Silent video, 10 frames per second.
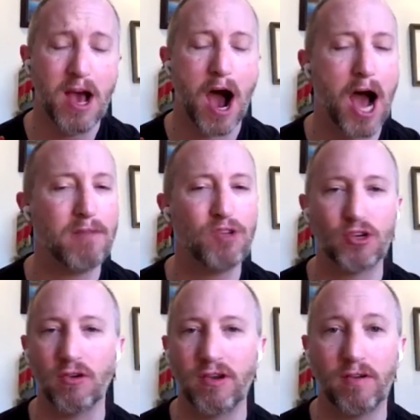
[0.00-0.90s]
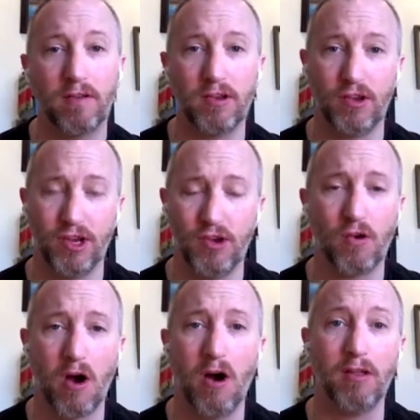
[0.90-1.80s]
I'm sure you're
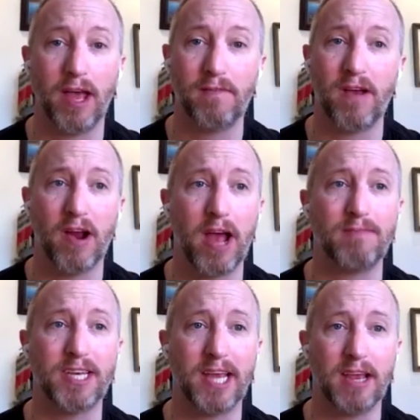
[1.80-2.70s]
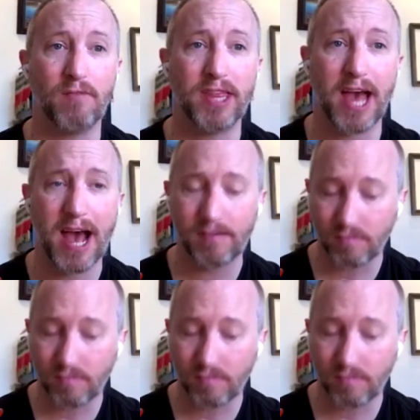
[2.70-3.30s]
all like very up to date with that.